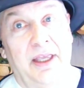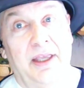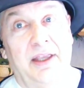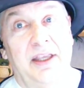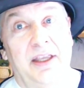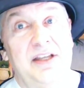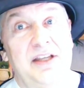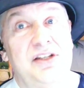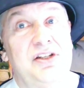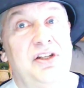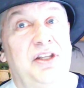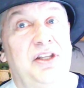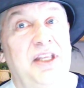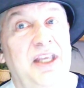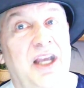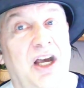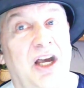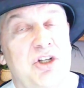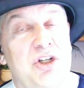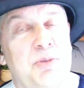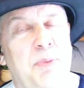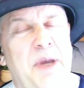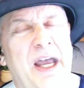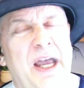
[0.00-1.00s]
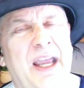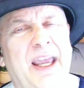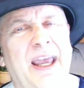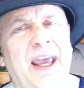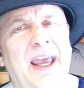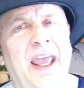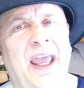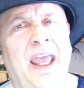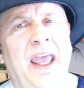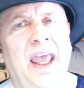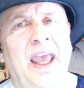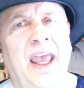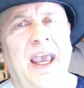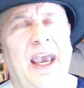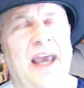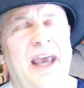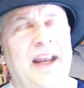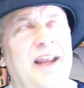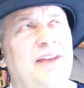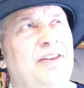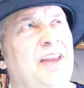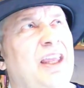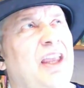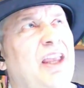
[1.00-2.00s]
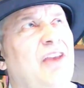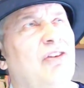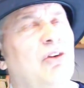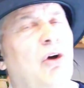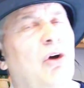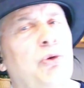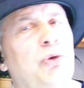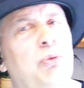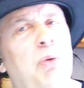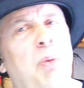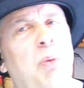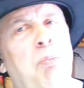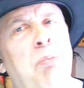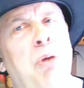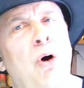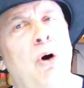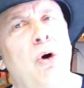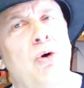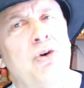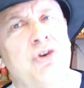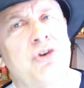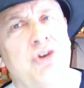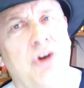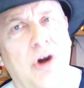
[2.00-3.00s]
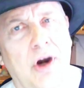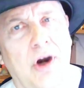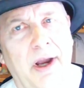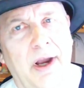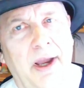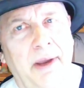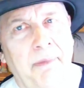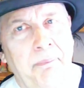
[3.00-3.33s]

He's the hunchback, and I think he's also a poacher.